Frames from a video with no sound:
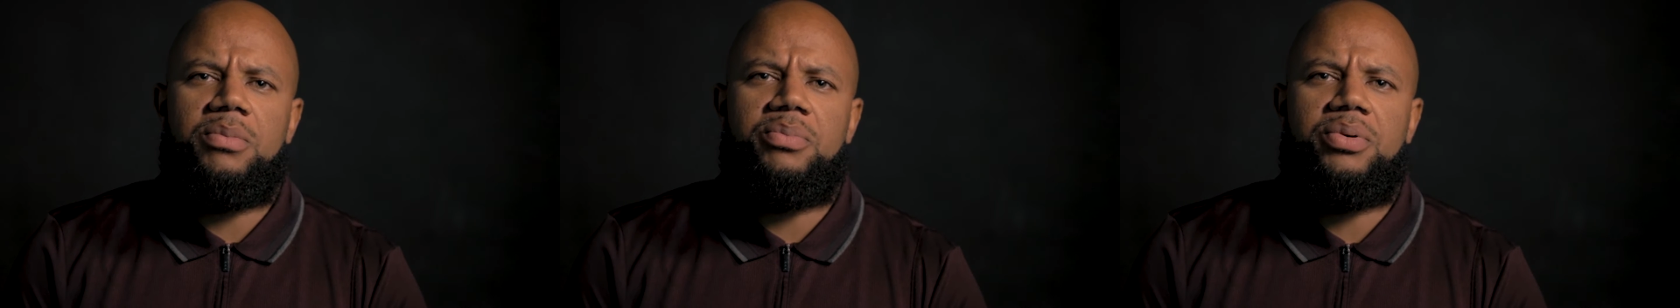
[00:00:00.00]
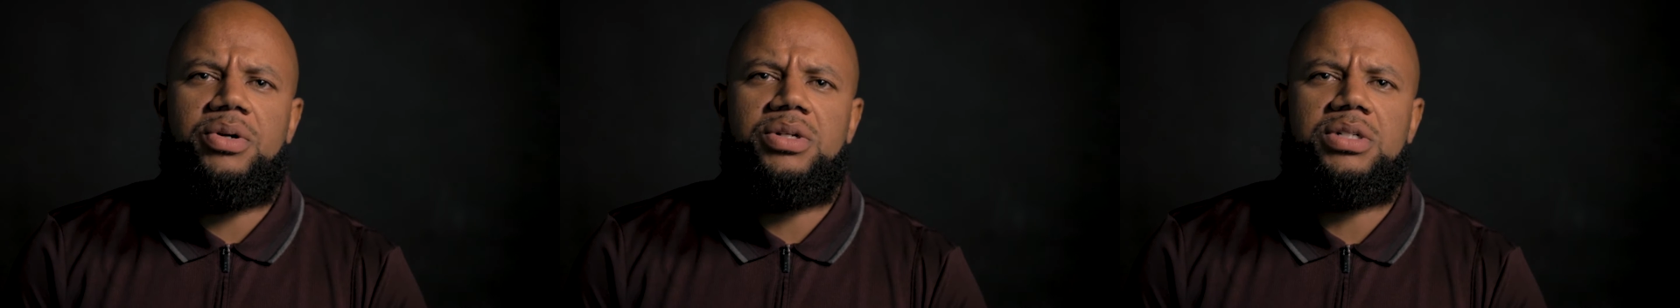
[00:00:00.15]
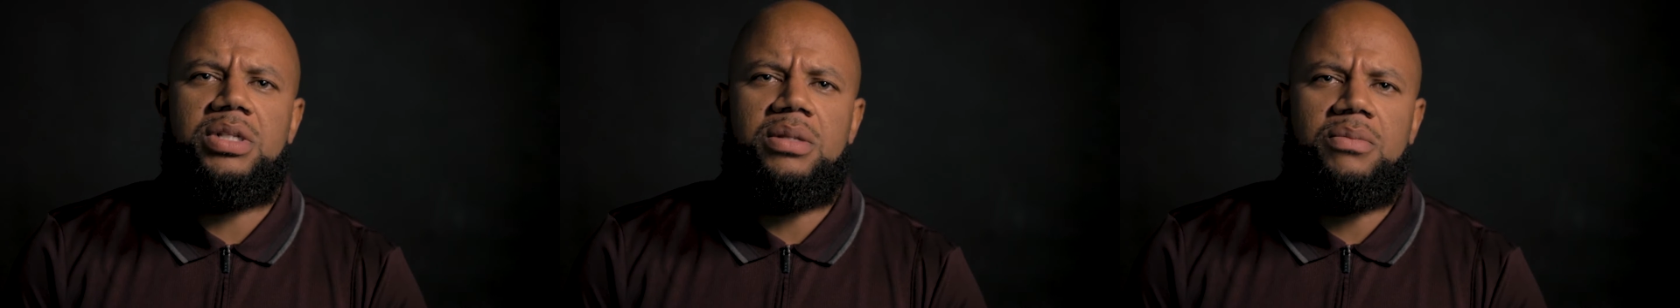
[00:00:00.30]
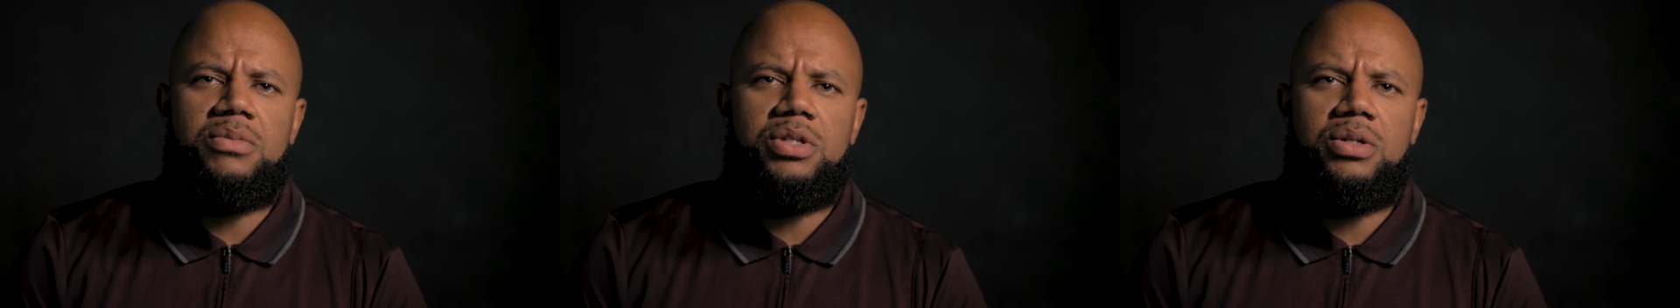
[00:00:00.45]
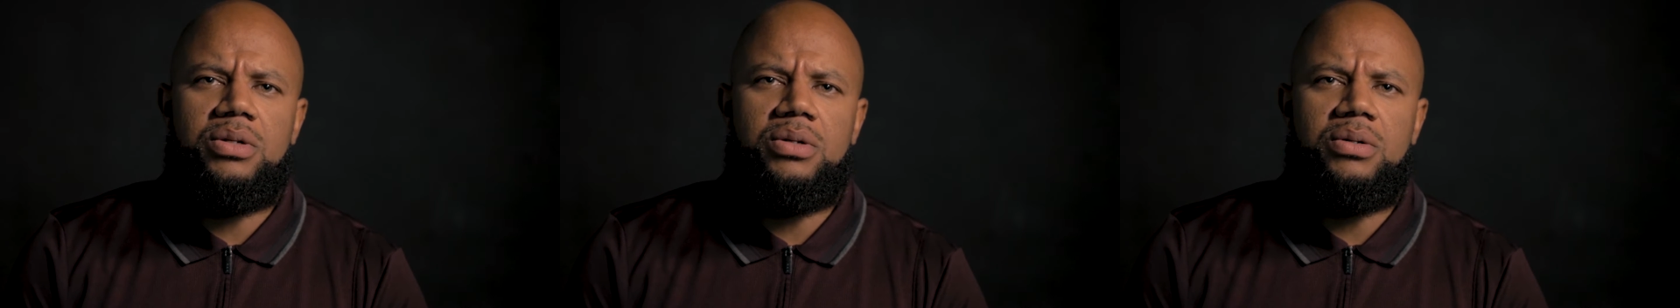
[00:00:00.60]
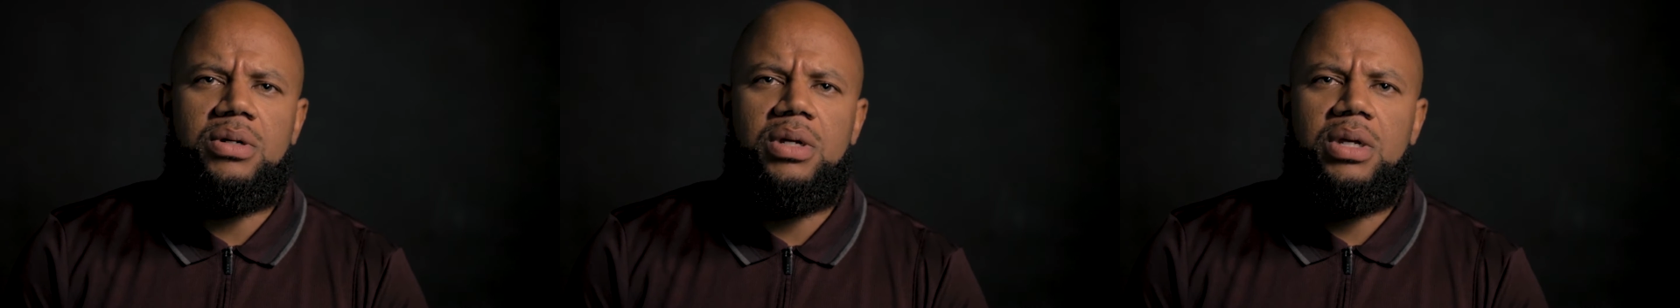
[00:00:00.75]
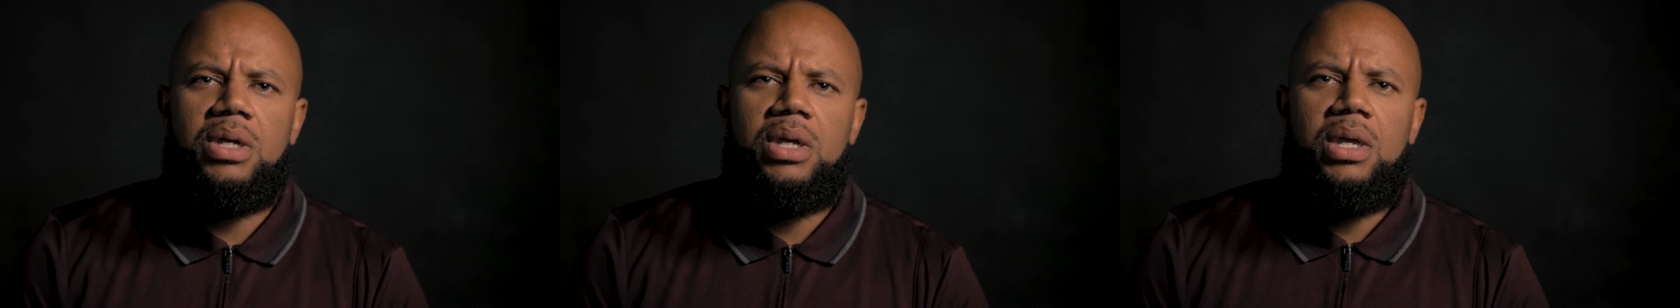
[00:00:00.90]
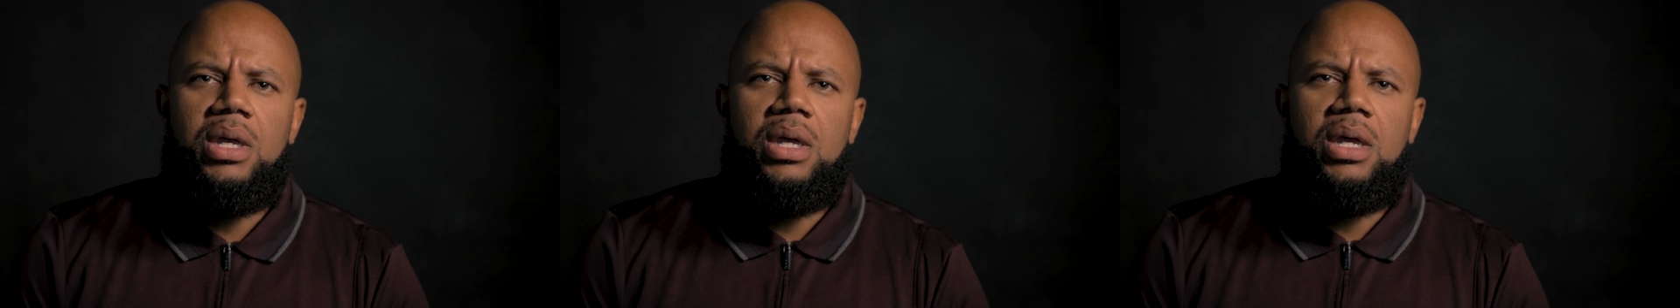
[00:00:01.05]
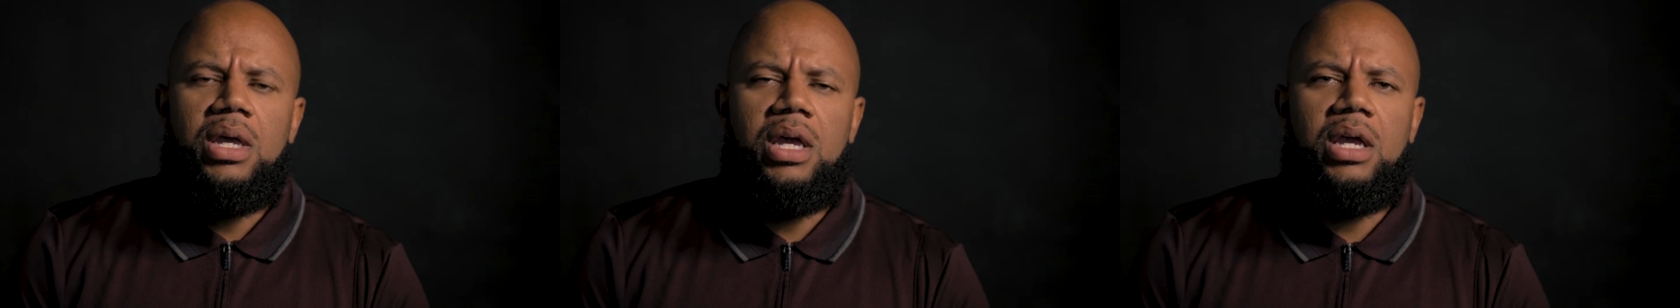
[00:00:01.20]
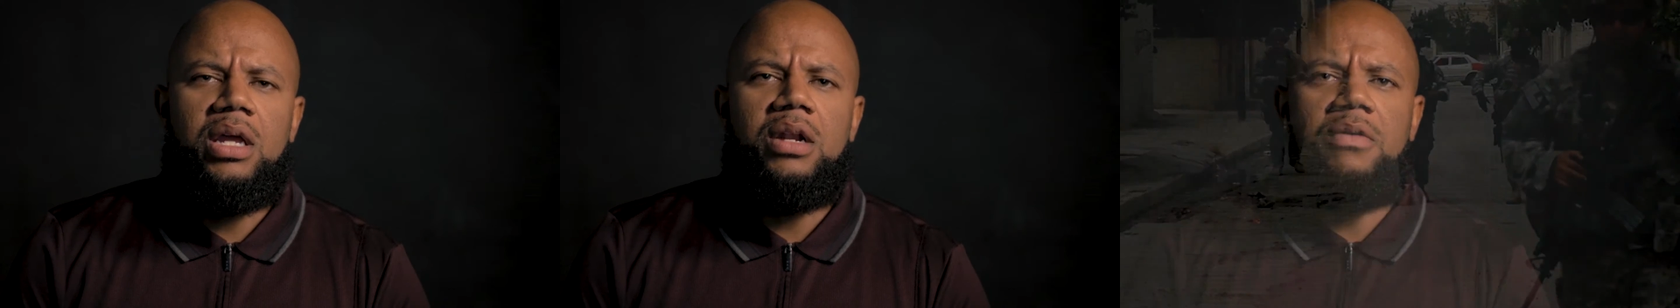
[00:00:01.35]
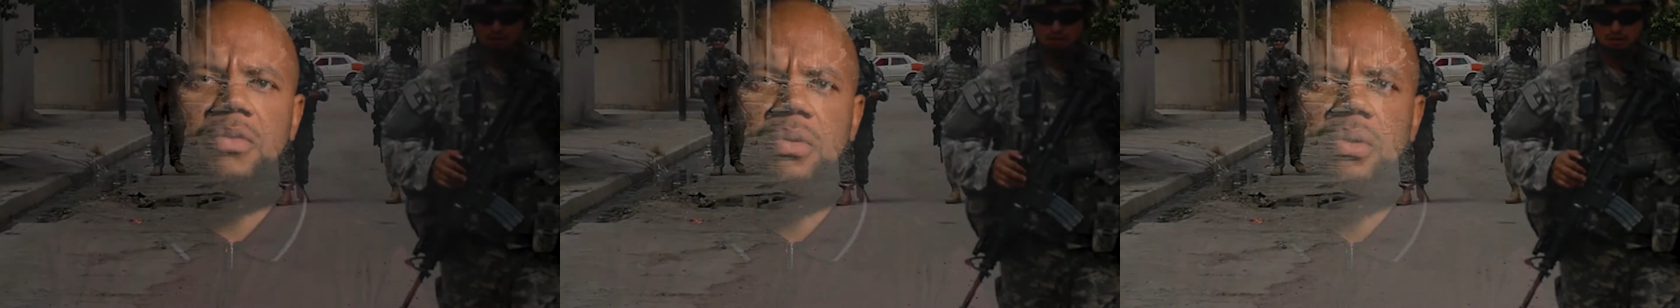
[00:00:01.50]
to push them to. And of